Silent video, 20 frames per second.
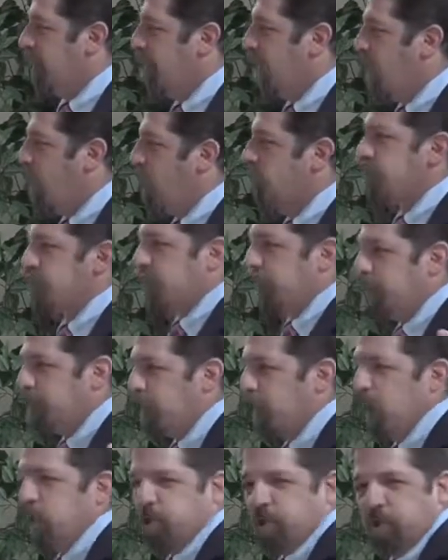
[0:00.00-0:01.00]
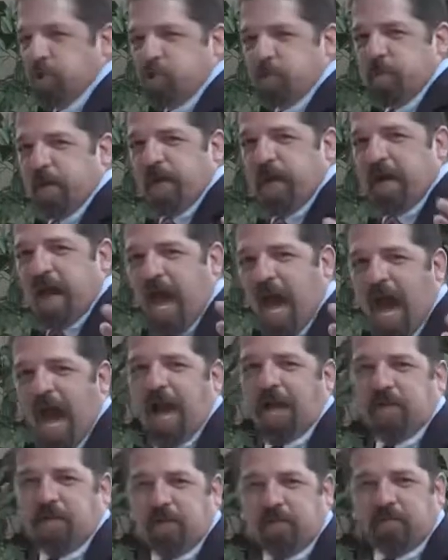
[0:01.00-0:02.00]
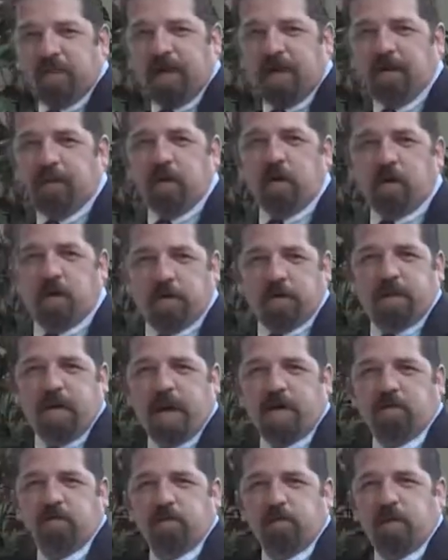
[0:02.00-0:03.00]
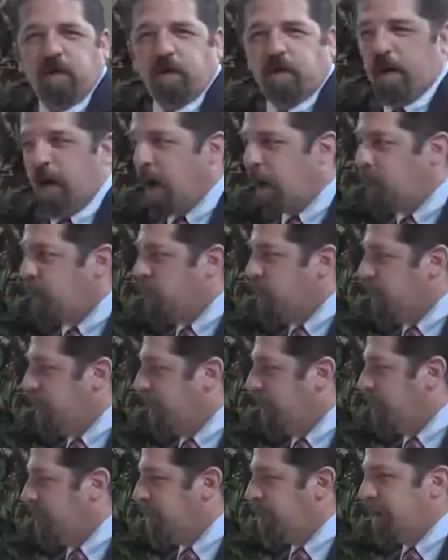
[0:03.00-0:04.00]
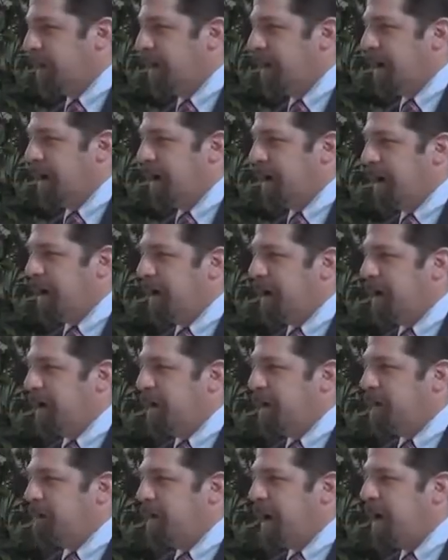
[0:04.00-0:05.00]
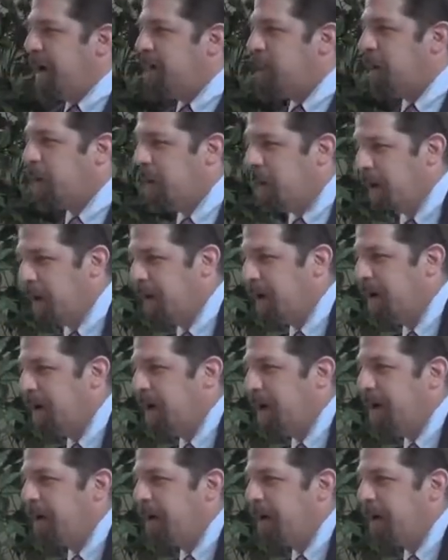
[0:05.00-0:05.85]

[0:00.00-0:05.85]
all 3 persons being active in the Old Testament, and I could read many more.